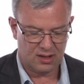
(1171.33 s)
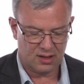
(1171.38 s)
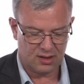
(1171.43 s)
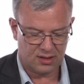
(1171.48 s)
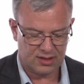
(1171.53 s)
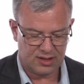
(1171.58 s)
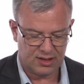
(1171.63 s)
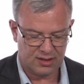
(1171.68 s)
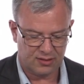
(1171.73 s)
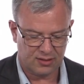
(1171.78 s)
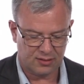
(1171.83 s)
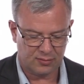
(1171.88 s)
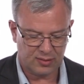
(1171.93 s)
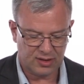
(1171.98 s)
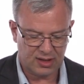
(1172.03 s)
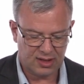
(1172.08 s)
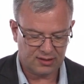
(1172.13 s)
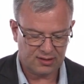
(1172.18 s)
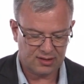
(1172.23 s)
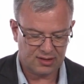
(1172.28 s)
arterial
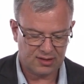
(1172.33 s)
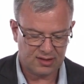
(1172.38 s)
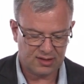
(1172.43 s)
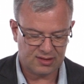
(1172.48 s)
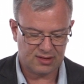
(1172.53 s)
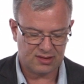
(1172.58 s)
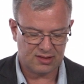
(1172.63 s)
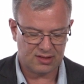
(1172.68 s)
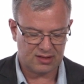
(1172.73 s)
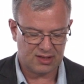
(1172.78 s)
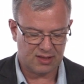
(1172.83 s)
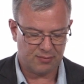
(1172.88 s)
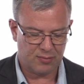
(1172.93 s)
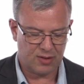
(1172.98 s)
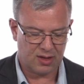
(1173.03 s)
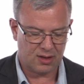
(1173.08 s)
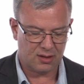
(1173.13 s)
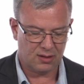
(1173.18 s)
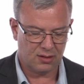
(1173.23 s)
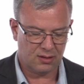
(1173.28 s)
blood, this is a
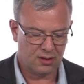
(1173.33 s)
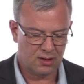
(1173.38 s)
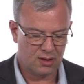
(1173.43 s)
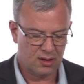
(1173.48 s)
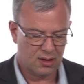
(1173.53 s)
typical